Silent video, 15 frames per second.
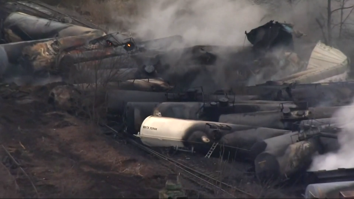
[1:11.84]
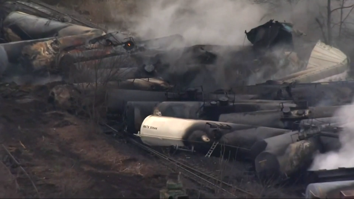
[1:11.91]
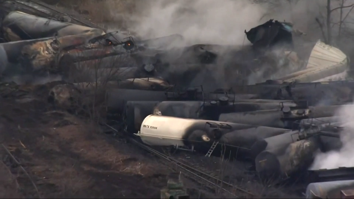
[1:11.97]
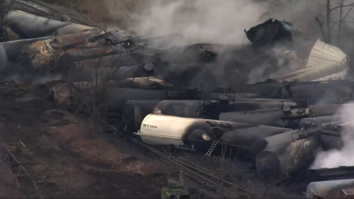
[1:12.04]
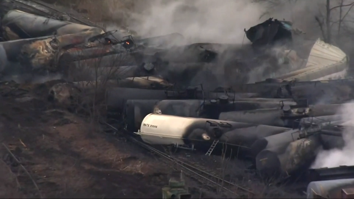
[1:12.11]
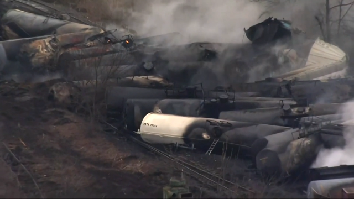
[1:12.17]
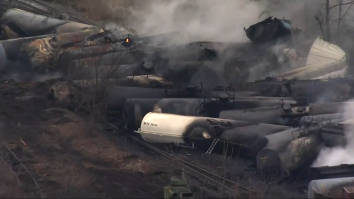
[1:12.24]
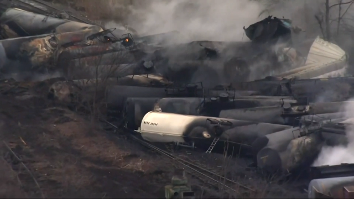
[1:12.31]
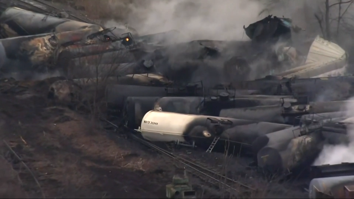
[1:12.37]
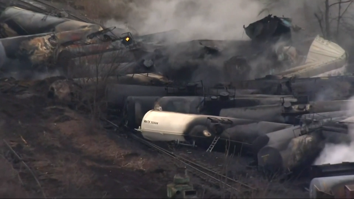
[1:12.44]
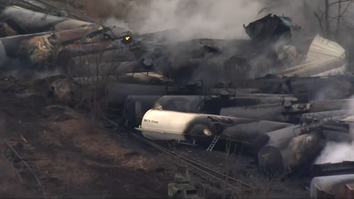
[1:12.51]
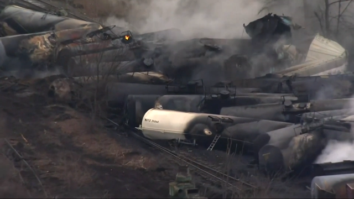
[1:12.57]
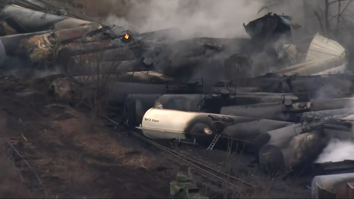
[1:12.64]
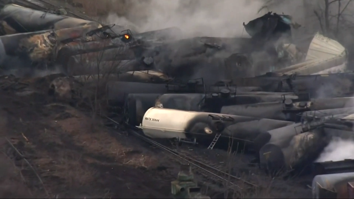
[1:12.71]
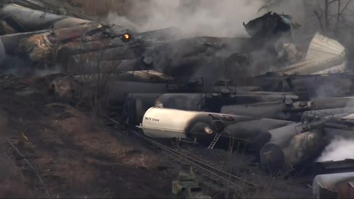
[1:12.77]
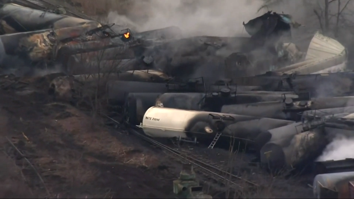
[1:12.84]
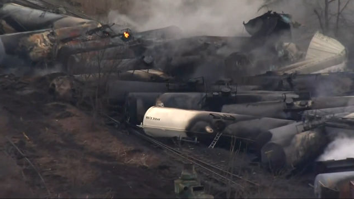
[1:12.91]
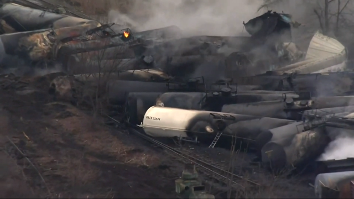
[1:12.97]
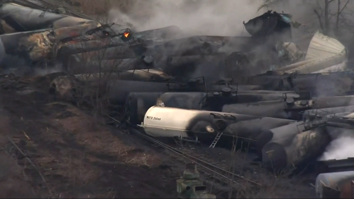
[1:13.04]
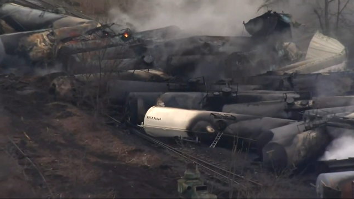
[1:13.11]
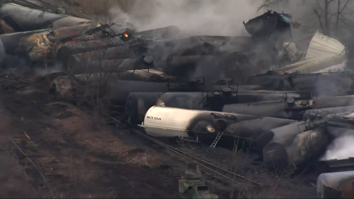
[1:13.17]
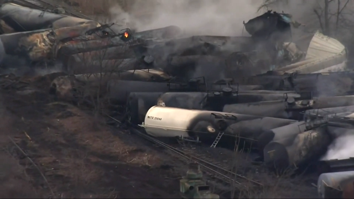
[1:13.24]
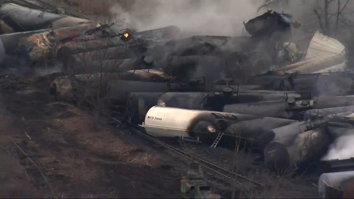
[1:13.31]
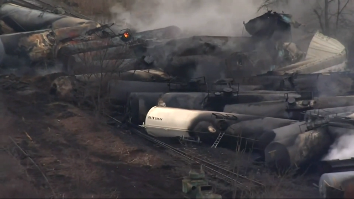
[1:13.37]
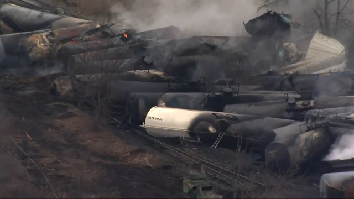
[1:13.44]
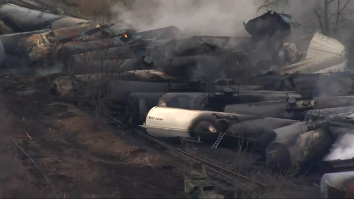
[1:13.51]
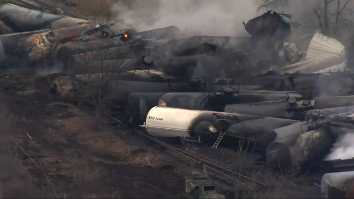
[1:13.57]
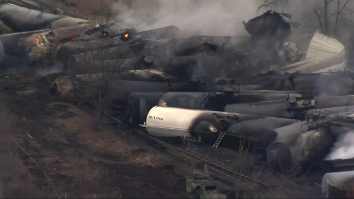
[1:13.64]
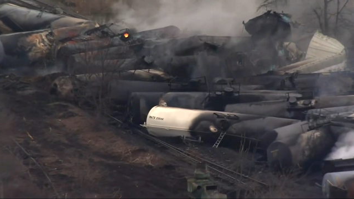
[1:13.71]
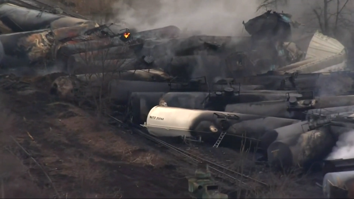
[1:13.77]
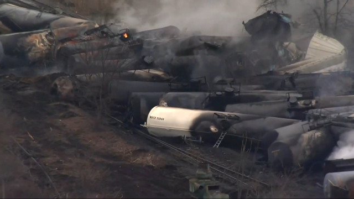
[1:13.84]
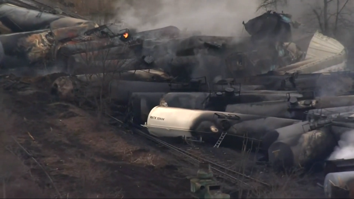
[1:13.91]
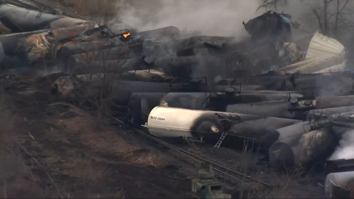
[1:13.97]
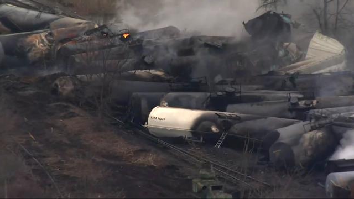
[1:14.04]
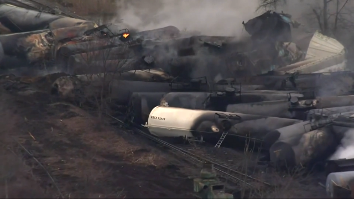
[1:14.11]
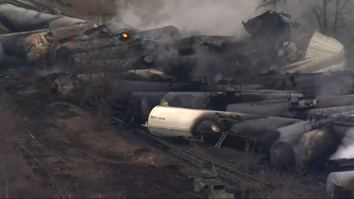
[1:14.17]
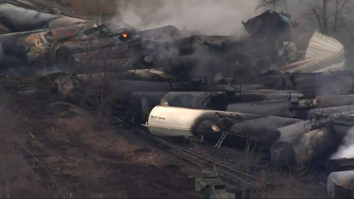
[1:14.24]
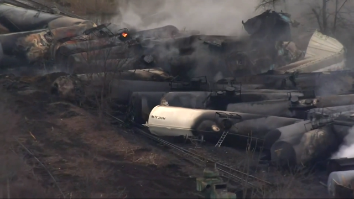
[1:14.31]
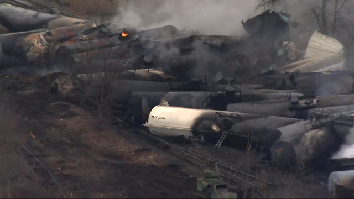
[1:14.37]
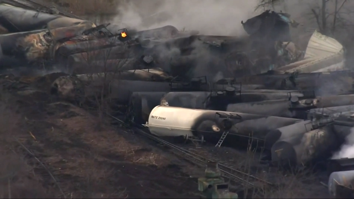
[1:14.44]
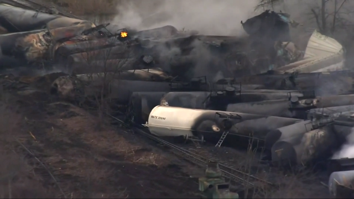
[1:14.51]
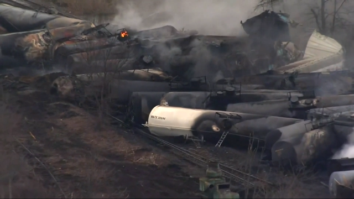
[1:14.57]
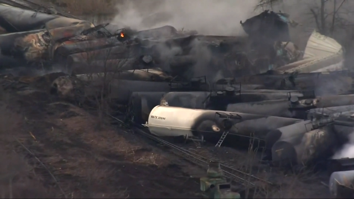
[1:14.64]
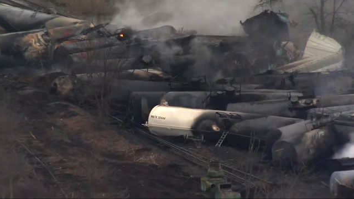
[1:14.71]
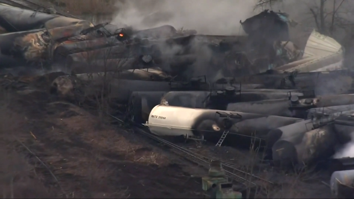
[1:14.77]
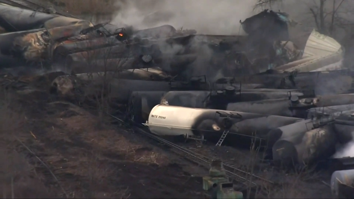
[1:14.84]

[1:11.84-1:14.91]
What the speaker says: (no speaker visible)